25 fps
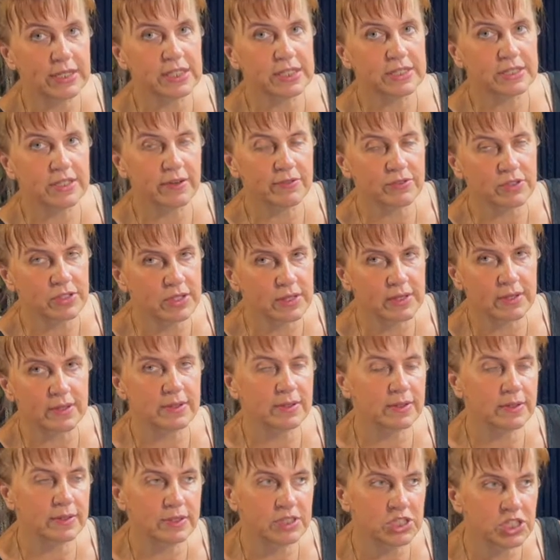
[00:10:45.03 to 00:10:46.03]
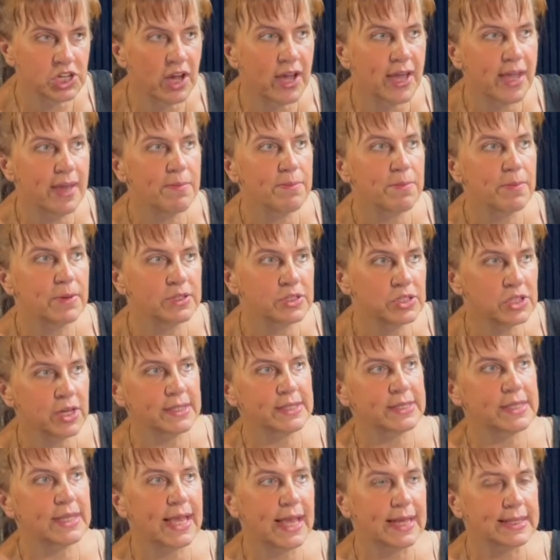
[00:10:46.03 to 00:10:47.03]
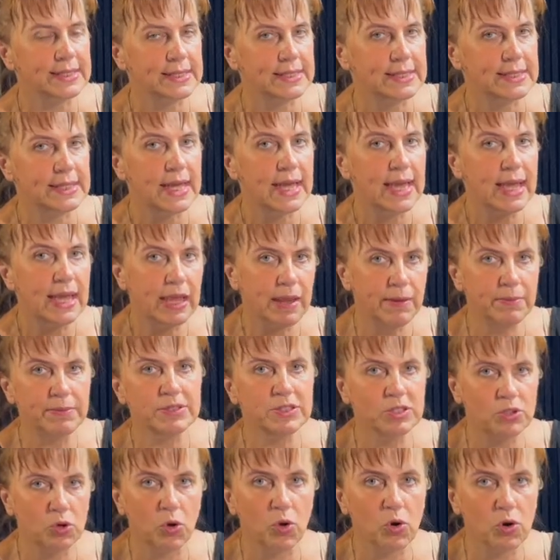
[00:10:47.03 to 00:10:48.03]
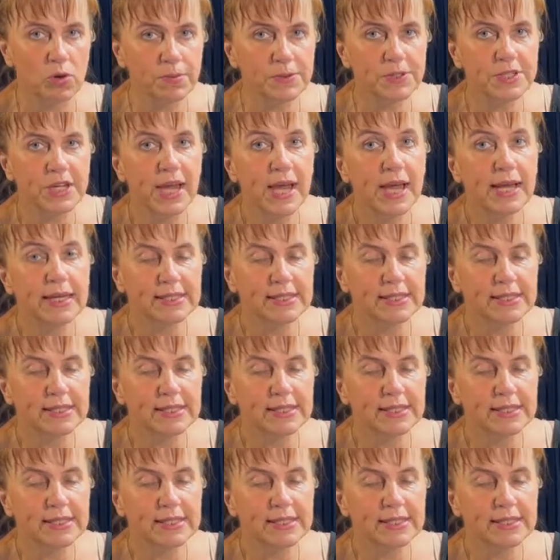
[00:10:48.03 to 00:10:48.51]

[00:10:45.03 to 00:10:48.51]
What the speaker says: and after time dust gets absorbed,